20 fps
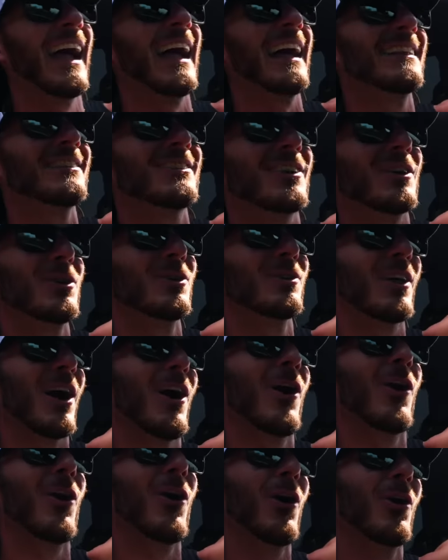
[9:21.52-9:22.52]
and do the
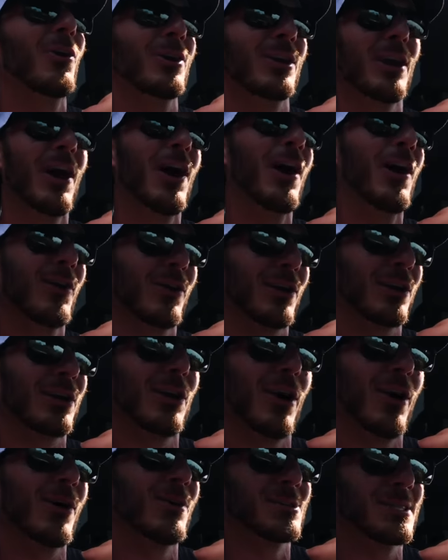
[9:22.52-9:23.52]
whole, you know, the
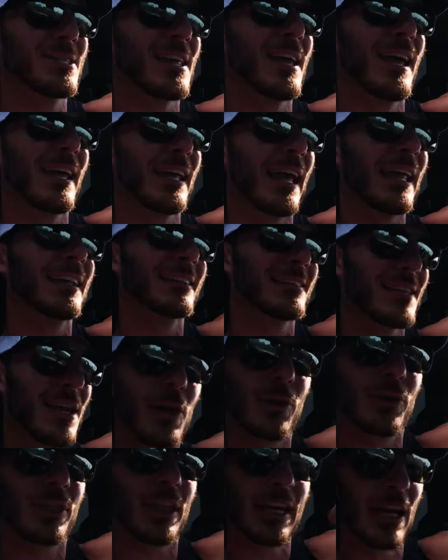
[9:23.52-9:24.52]
close thing and the
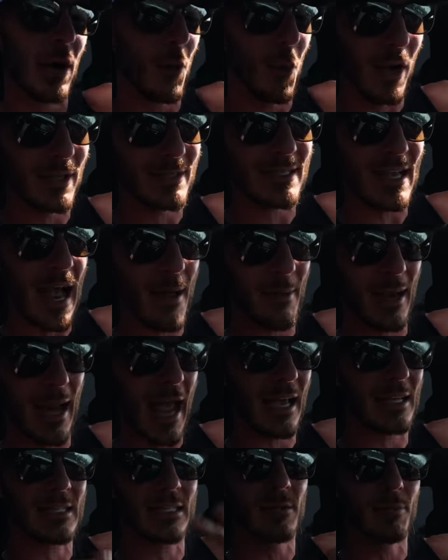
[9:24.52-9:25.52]
tilt thing at one time. It
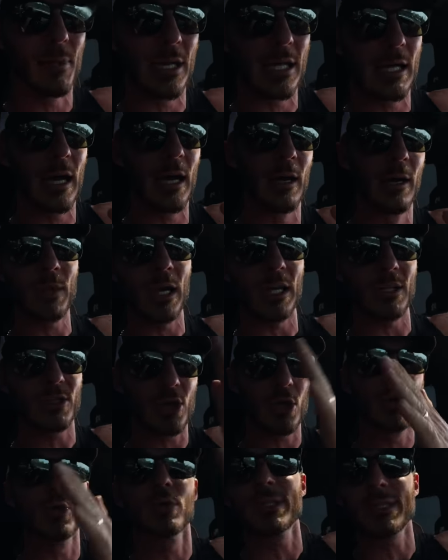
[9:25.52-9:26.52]
has to be a, a
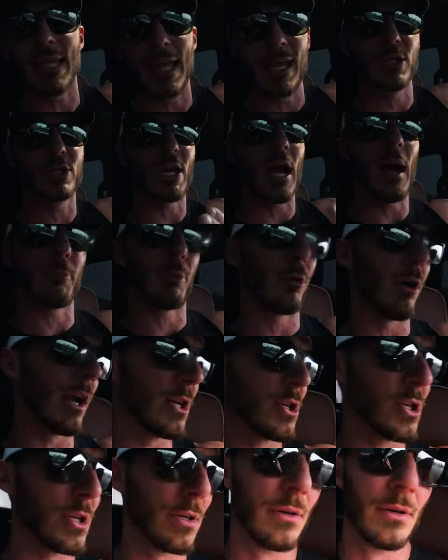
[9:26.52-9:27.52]
two stage
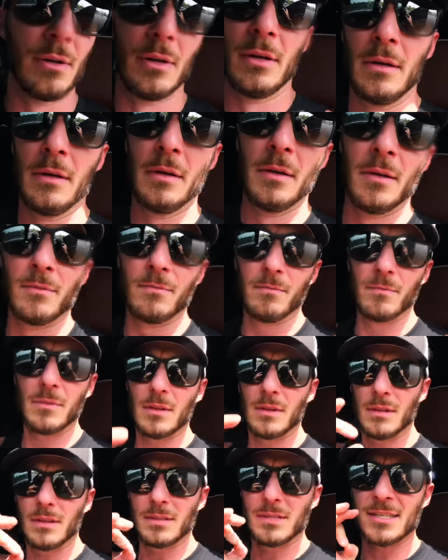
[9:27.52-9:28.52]
operation
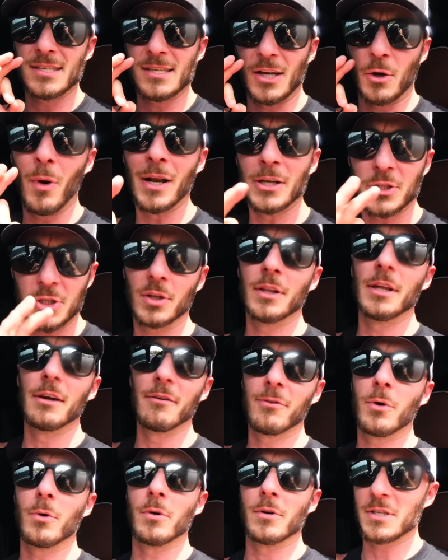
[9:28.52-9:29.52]
sequentially,
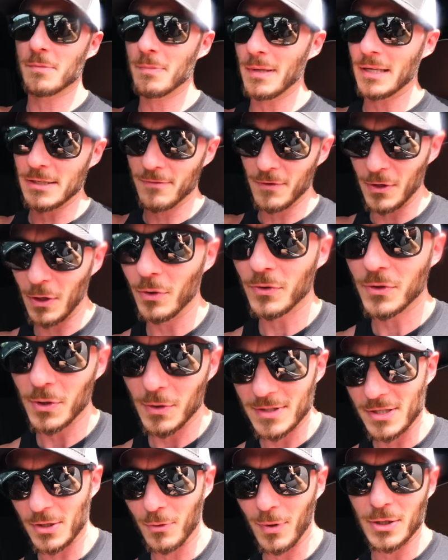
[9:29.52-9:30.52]
of course, because if you don't do
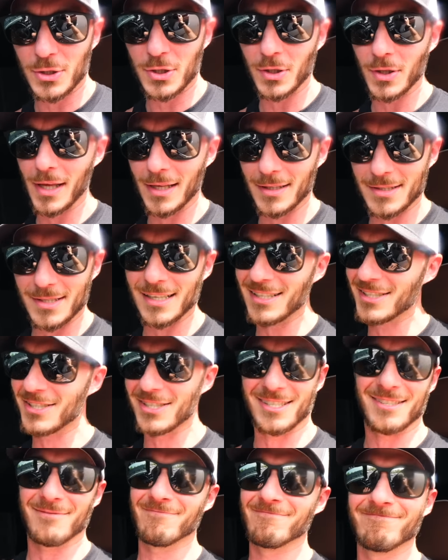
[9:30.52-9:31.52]
it sequentially, it's, it's
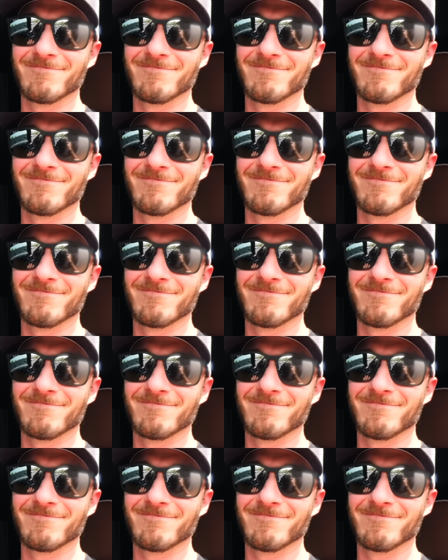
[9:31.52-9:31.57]
just,